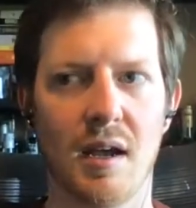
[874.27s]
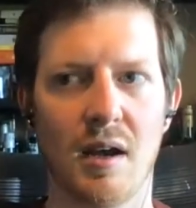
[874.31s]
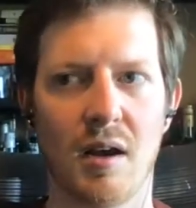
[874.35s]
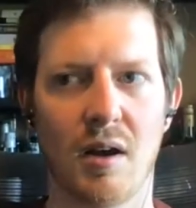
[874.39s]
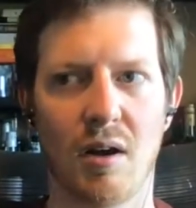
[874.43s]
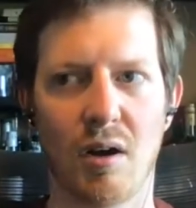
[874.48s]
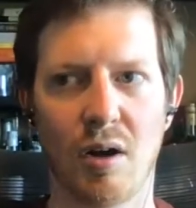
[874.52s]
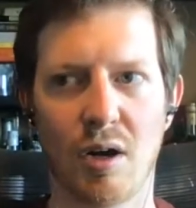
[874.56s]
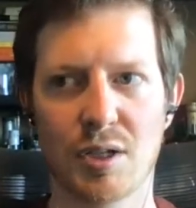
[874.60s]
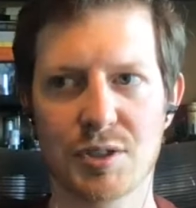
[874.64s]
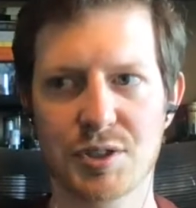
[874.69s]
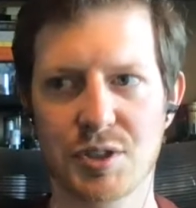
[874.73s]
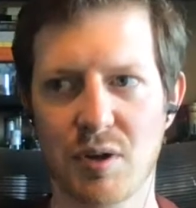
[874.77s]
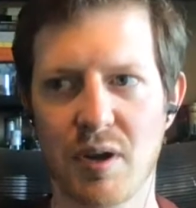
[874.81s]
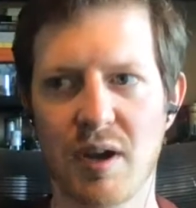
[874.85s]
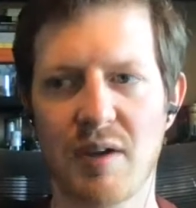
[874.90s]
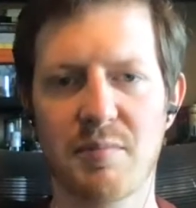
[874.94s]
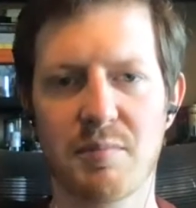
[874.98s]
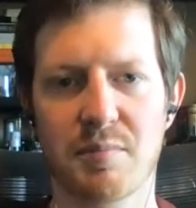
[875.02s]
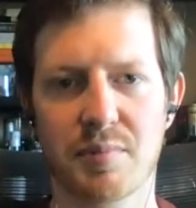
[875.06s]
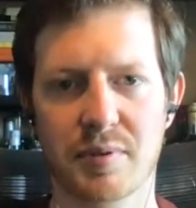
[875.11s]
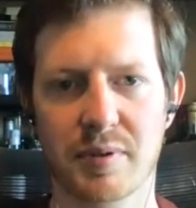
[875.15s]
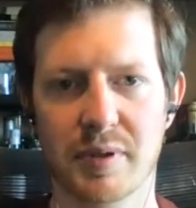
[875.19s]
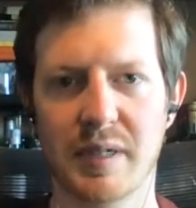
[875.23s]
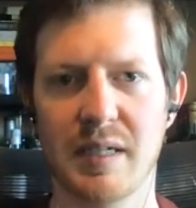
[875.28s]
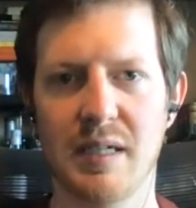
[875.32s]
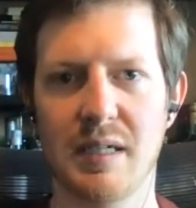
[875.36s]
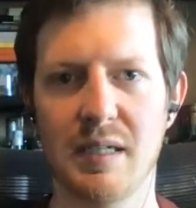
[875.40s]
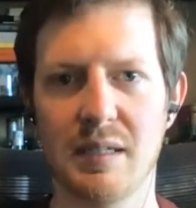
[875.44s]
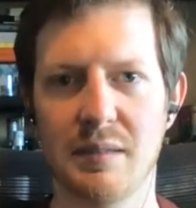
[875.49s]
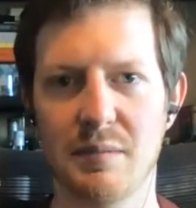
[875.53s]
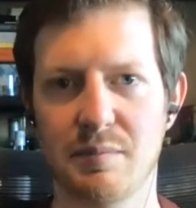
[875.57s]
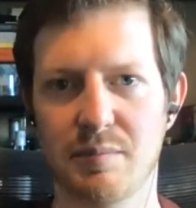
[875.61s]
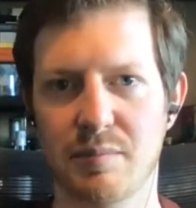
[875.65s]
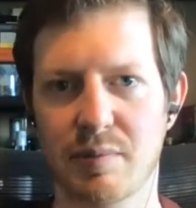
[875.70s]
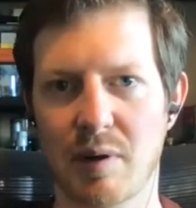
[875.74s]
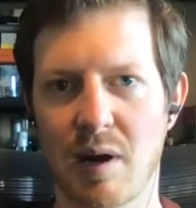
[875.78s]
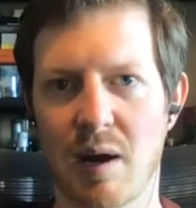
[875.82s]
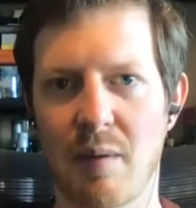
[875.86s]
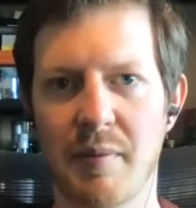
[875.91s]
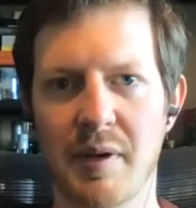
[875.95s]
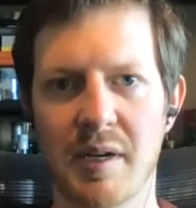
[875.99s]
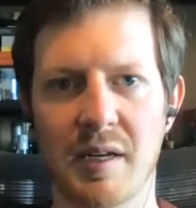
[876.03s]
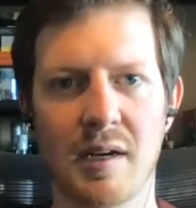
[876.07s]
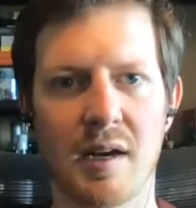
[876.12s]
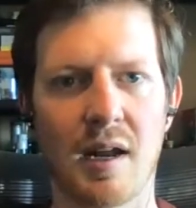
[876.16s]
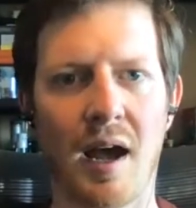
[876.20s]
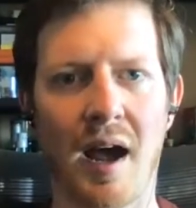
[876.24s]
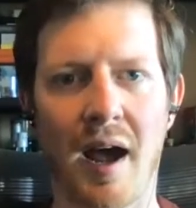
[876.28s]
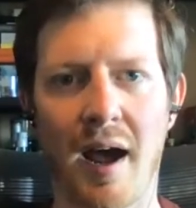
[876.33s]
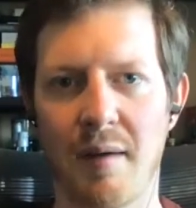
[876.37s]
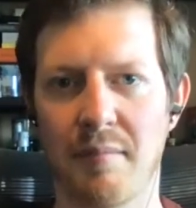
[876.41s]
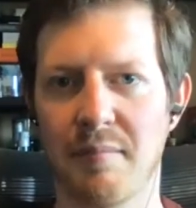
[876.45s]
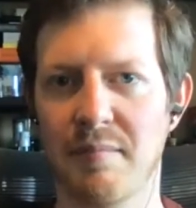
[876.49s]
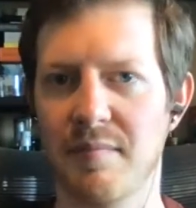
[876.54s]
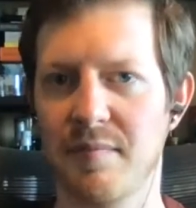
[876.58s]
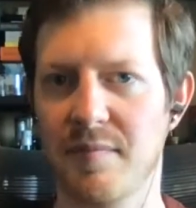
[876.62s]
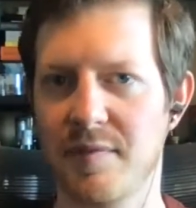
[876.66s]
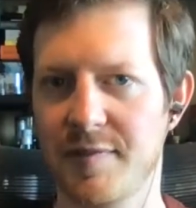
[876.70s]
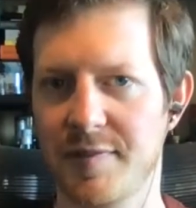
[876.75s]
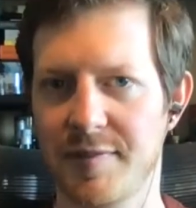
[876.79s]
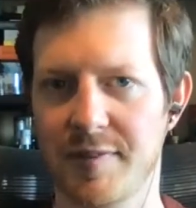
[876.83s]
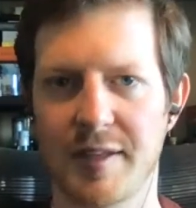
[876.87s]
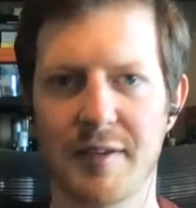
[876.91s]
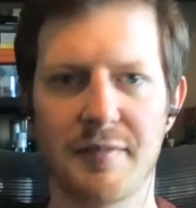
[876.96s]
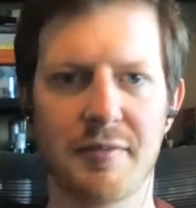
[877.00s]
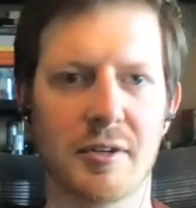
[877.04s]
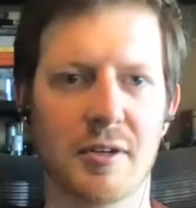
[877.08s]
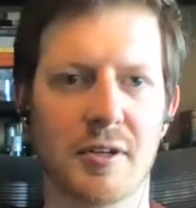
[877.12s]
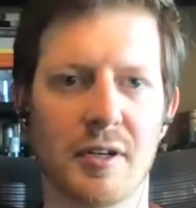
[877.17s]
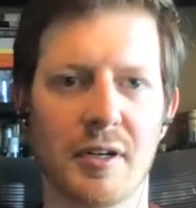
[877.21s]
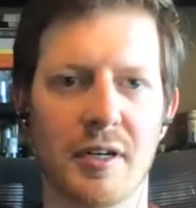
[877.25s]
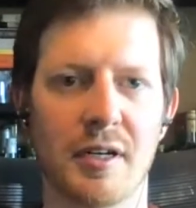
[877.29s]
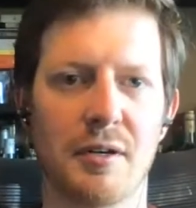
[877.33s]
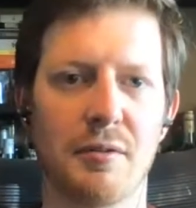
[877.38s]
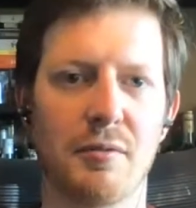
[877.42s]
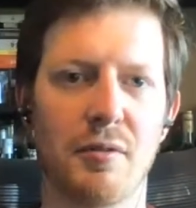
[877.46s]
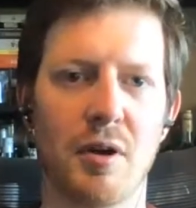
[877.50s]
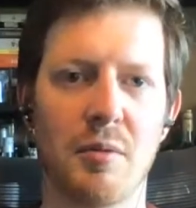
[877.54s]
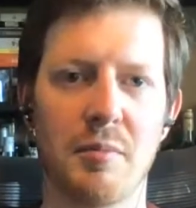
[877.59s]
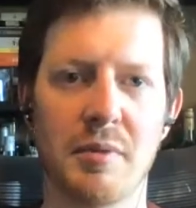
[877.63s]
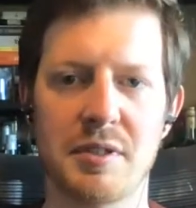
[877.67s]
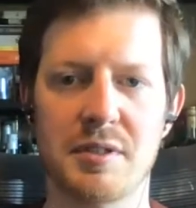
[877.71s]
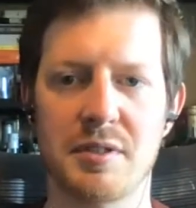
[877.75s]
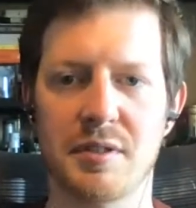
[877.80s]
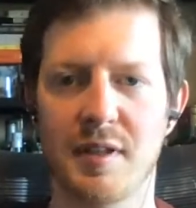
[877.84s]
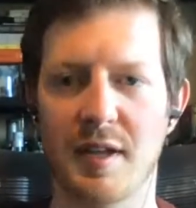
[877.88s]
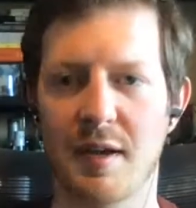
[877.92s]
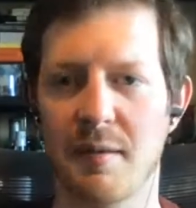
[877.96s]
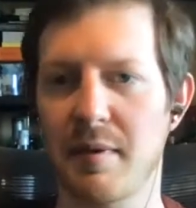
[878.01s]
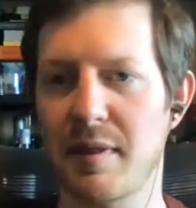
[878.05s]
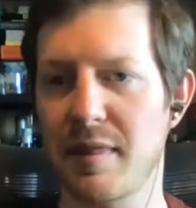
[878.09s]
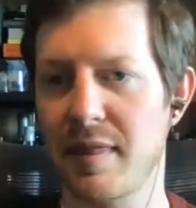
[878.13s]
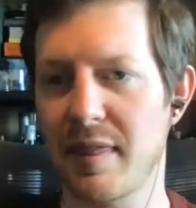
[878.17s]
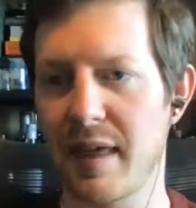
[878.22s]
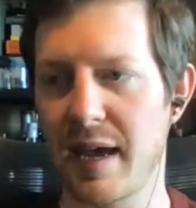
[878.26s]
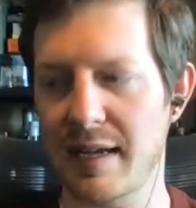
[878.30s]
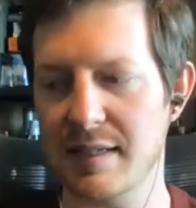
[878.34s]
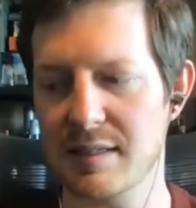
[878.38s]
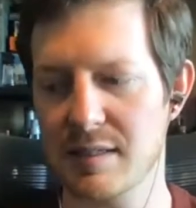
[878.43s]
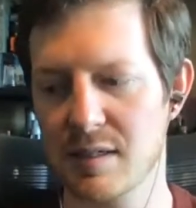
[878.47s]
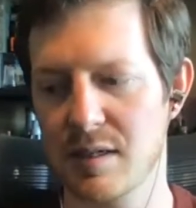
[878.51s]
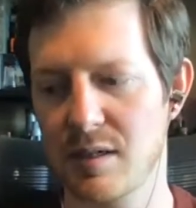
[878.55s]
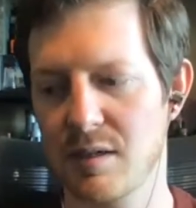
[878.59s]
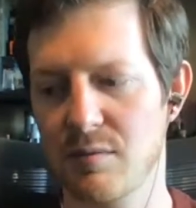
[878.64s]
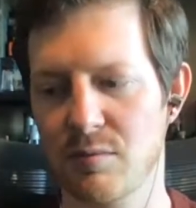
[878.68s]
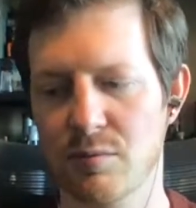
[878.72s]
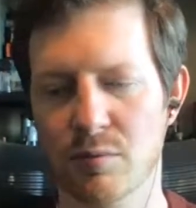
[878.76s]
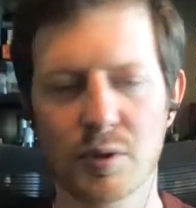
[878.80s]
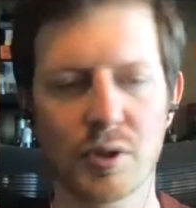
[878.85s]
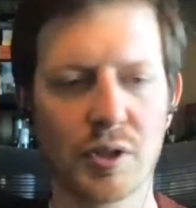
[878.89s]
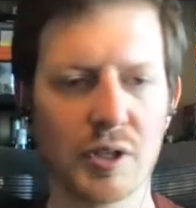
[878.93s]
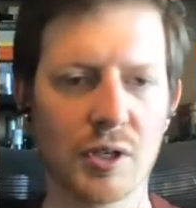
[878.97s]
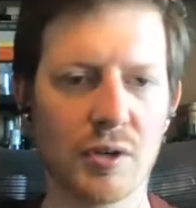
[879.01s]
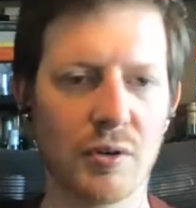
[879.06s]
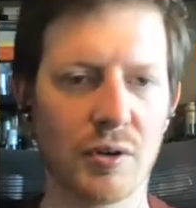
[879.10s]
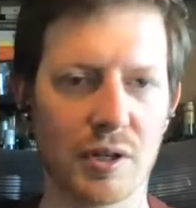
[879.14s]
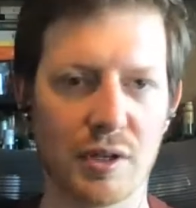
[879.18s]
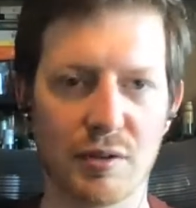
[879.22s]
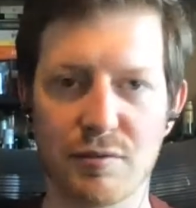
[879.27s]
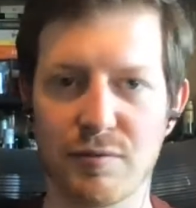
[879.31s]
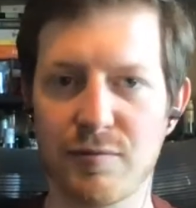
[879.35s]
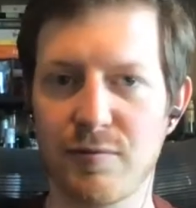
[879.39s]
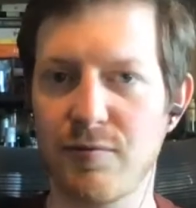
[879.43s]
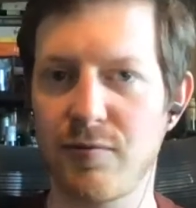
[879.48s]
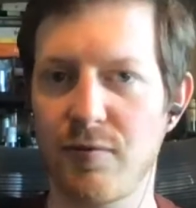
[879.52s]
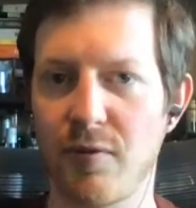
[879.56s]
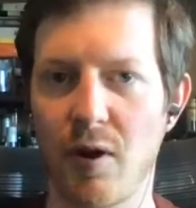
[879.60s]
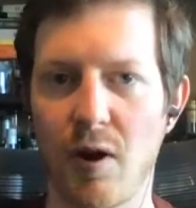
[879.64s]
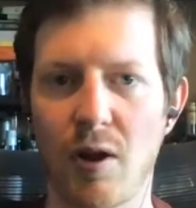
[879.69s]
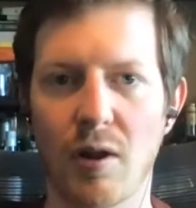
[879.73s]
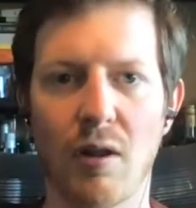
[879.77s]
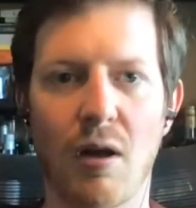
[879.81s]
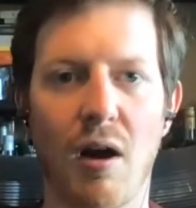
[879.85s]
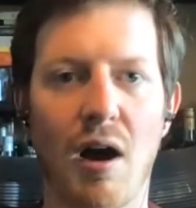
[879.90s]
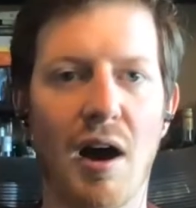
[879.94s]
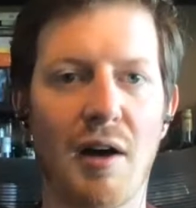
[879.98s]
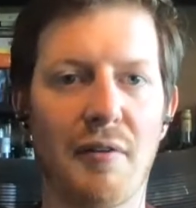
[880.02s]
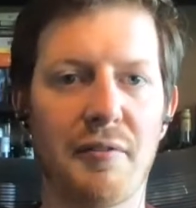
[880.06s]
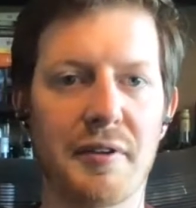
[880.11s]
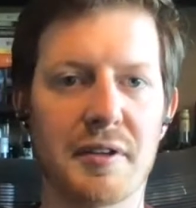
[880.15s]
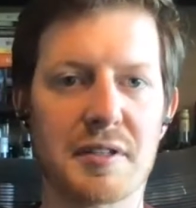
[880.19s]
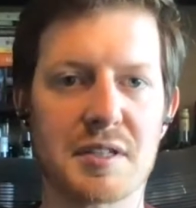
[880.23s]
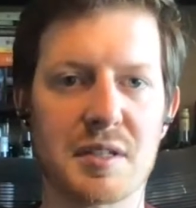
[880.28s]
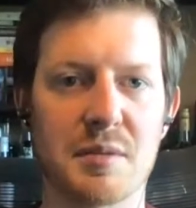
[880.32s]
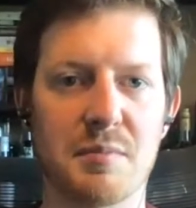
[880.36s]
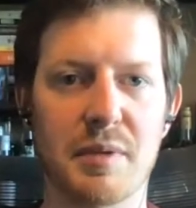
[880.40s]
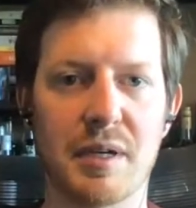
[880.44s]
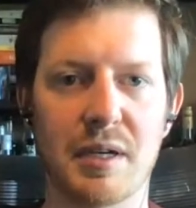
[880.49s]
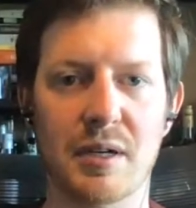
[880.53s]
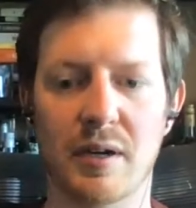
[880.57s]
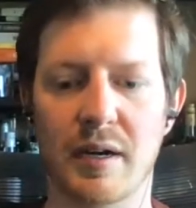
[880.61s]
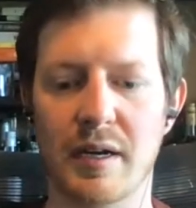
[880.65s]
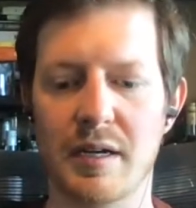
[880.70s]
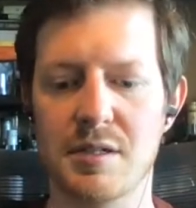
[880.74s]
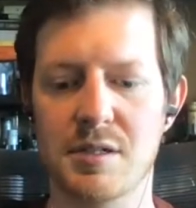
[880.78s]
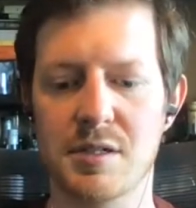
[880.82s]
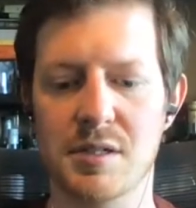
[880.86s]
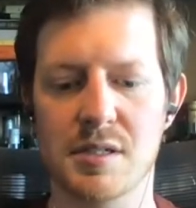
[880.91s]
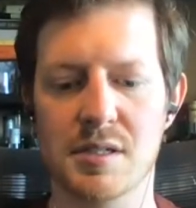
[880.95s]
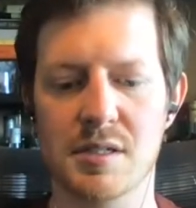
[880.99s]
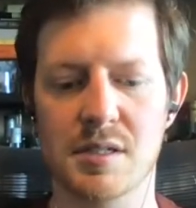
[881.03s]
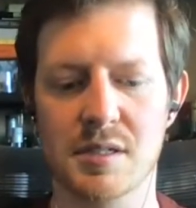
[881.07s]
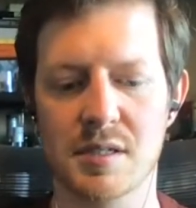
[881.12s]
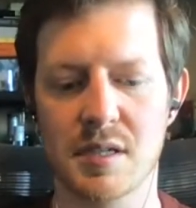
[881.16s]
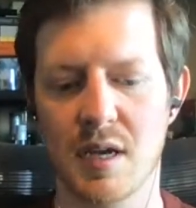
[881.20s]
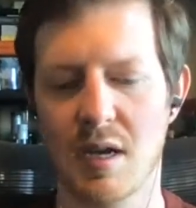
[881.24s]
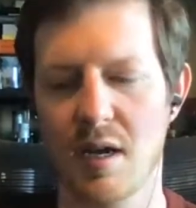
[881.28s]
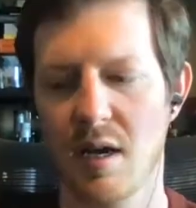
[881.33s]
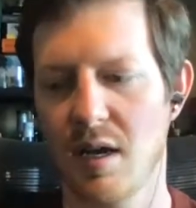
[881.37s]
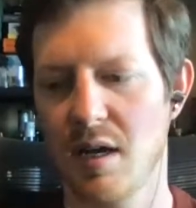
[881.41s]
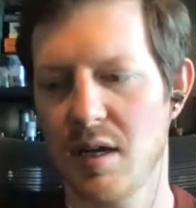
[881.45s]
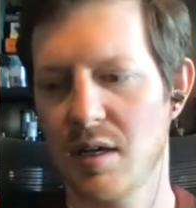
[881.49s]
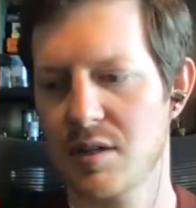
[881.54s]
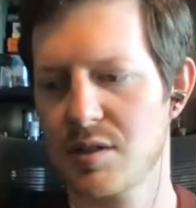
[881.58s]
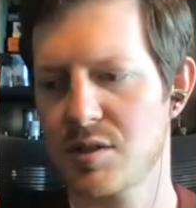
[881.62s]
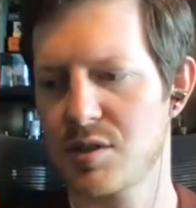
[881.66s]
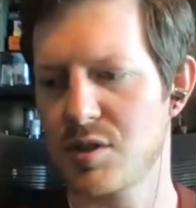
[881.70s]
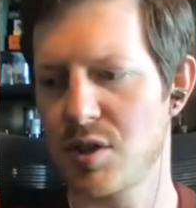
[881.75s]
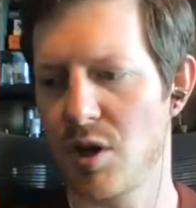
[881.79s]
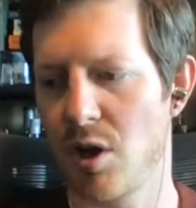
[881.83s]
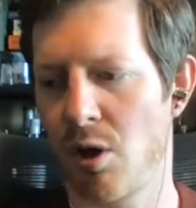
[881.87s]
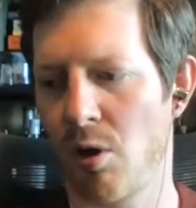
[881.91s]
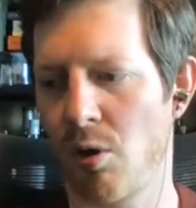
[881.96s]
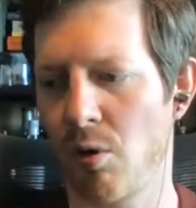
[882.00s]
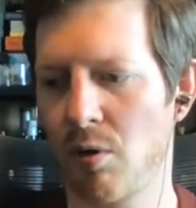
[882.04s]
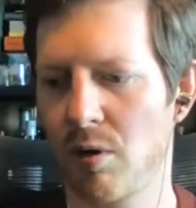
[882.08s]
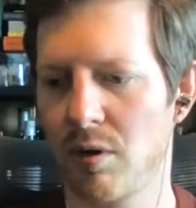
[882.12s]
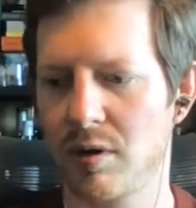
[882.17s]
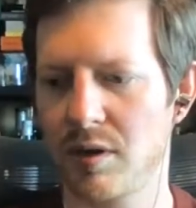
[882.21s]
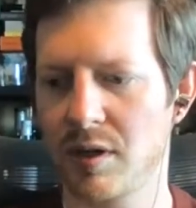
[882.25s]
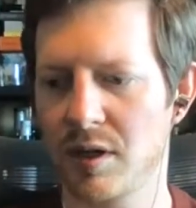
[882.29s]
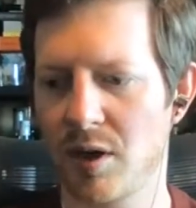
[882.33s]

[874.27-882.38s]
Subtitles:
also have pretty prominent hop flavor and aroma to them, and that's really going to fall off as the beer ages. So,